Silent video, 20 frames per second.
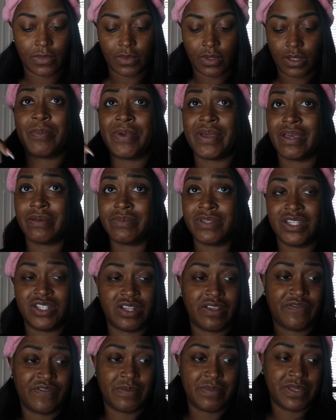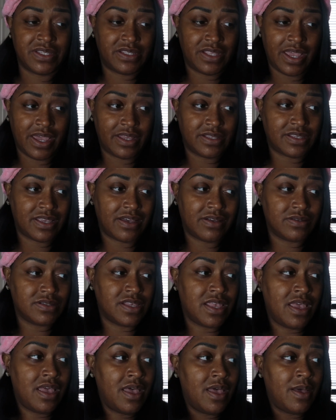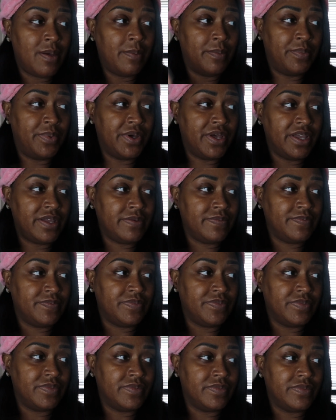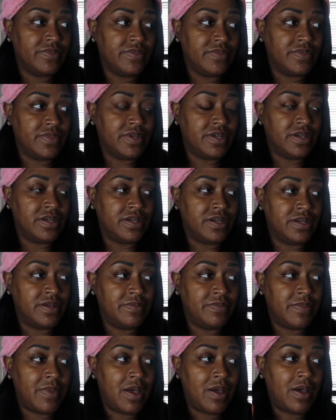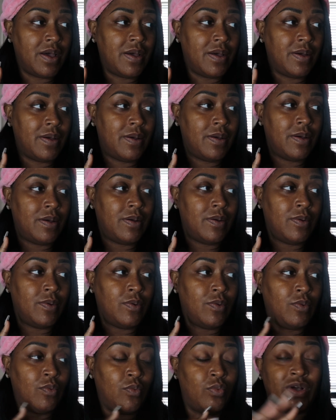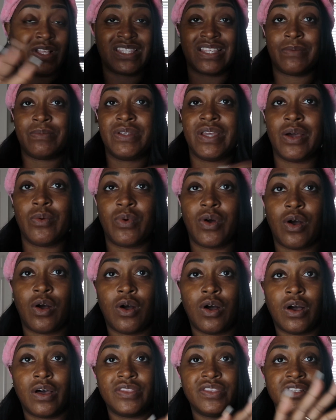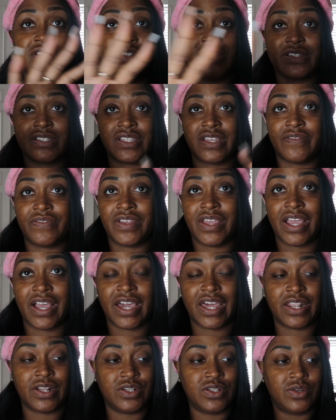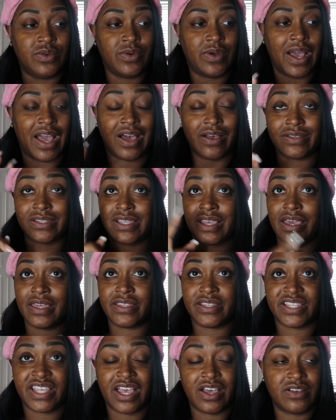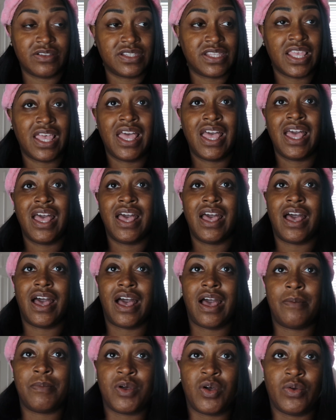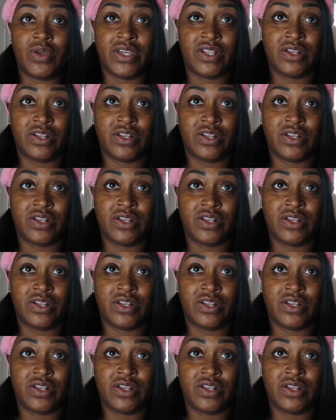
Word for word: I'm gonna pick up TJ from his dad's house. But um, once I'm done with all the little stuff that I gotta do outside this house, I'm gonna